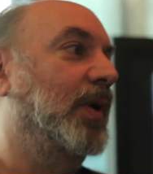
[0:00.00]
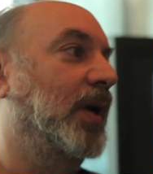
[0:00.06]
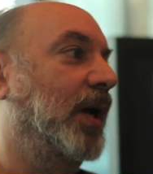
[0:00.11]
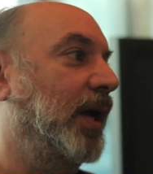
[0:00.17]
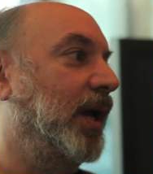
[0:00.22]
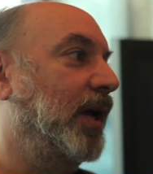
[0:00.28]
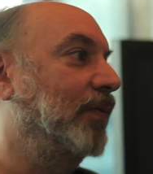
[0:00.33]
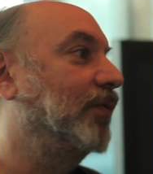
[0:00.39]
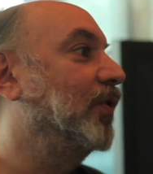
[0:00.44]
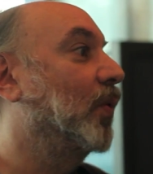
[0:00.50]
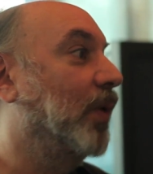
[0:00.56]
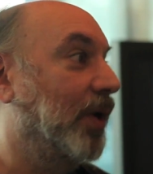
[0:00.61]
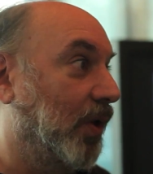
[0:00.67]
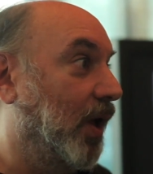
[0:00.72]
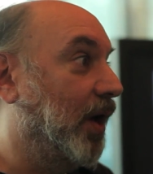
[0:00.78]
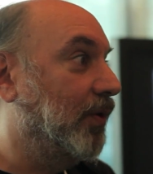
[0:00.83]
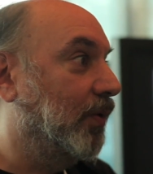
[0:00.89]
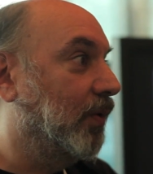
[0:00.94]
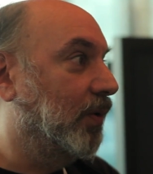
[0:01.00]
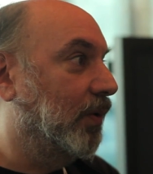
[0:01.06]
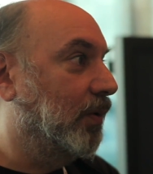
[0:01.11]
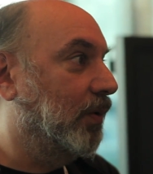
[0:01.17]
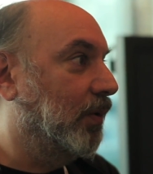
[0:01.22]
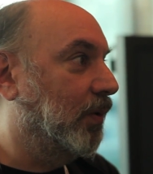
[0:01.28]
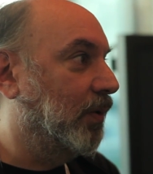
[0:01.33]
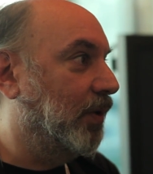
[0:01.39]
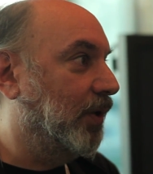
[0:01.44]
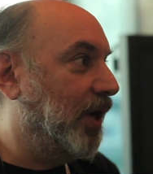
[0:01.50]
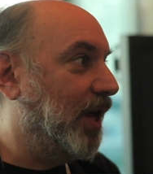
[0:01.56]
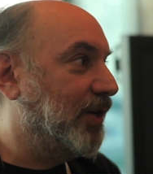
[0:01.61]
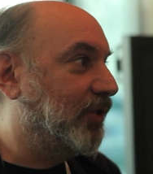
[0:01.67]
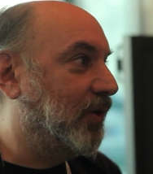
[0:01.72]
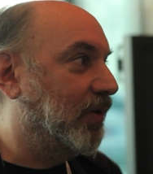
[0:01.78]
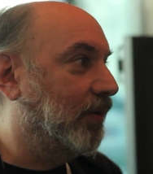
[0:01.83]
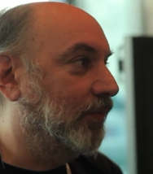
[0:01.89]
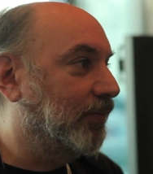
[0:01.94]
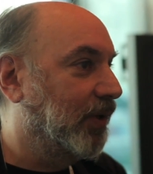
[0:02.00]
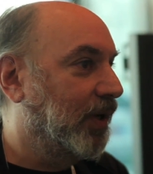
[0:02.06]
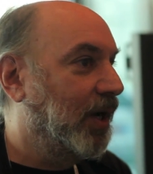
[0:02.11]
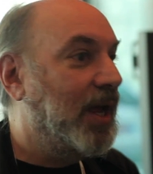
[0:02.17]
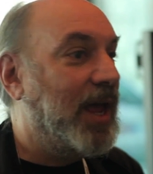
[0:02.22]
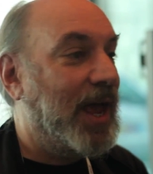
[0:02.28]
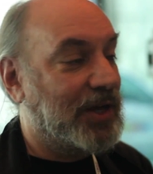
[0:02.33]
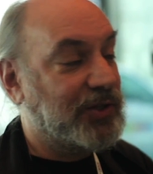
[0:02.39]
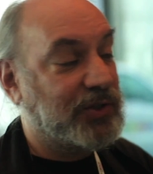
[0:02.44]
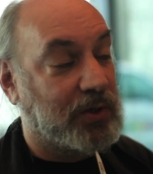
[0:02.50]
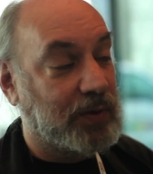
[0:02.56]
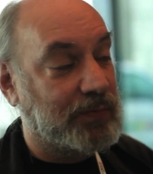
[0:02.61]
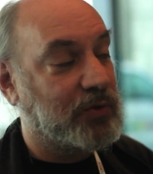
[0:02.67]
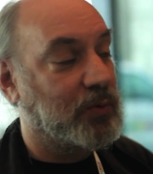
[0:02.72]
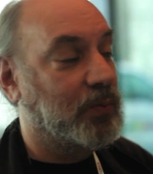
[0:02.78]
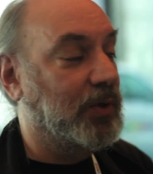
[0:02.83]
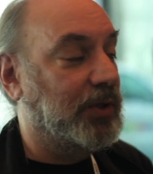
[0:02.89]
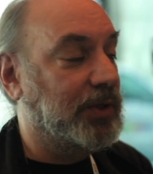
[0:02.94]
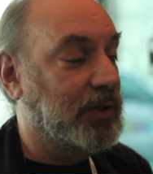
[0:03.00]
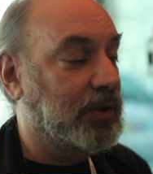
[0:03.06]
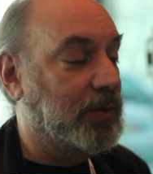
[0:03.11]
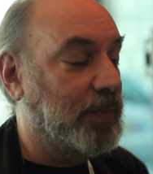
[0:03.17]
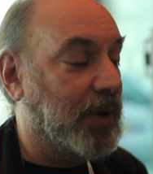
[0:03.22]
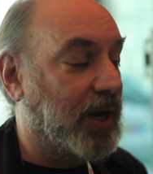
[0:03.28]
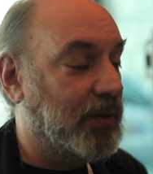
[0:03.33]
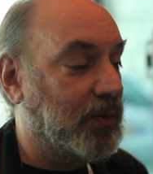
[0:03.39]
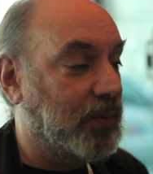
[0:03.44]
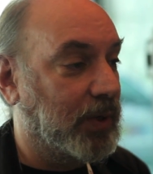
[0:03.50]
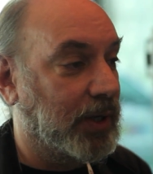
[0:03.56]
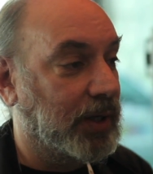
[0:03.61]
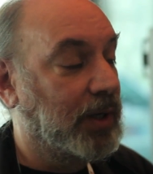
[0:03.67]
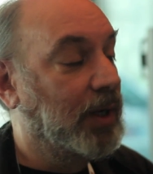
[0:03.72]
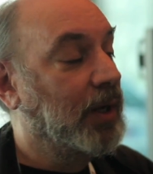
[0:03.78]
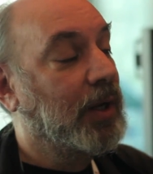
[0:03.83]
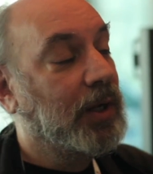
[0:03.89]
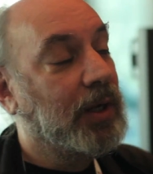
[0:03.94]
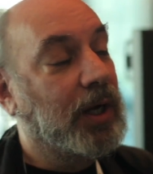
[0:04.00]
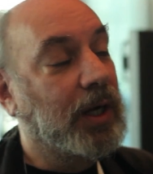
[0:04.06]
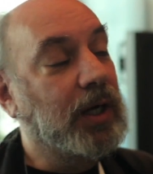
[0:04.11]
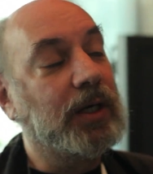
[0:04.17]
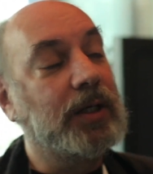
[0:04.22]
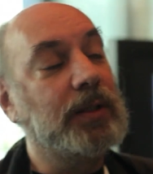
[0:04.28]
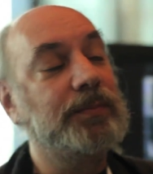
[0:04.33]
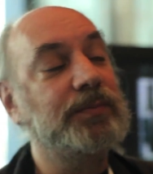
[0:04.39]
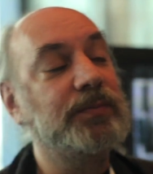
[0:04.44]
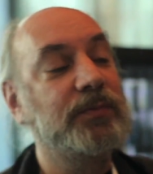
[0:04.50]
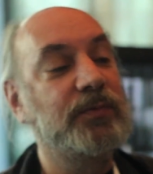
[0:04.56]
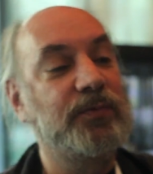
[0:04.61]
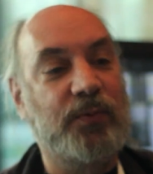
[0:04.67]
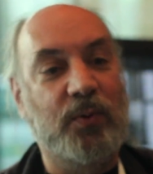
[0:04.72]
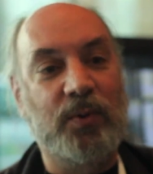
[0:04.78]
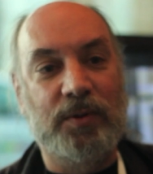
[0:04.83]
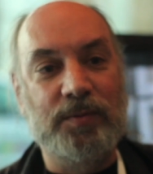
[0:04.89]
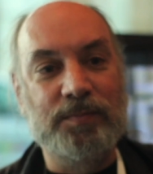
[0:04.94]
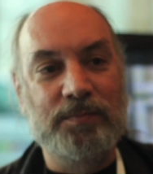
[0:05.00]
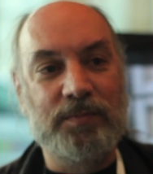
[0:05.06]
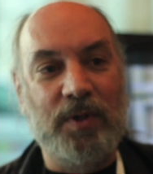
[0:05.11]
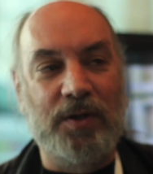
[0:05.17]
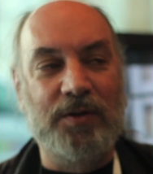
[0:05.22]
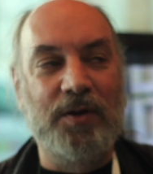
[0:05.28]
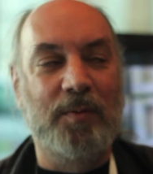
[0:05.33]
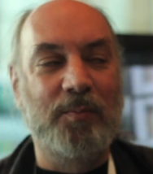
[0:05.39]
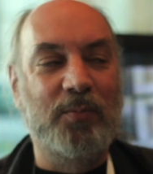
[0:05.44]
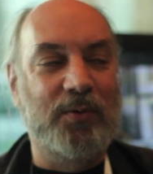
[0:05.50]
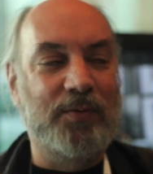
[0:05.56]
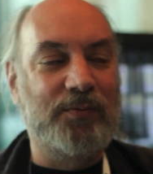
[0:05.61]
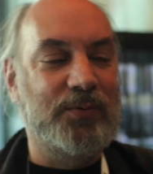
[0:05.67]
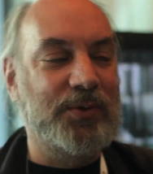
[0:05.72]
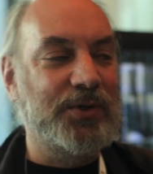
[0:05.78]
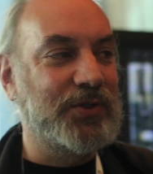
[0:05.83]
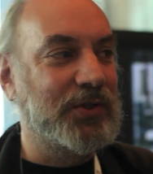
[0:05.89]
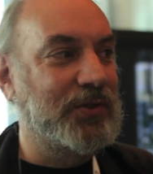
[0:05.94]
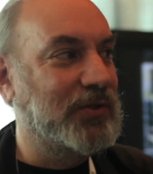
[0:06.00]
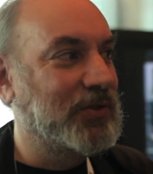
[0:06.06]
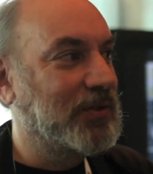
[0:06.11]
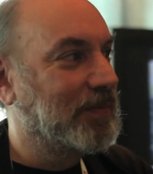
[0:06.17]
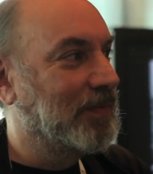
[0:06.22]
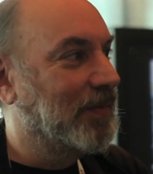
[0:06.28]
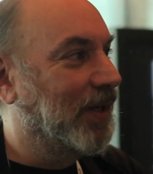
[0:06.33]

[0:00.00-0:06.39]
a viewing LUT or an S-curve. S-curves are really good, by the way, for a number of reasons.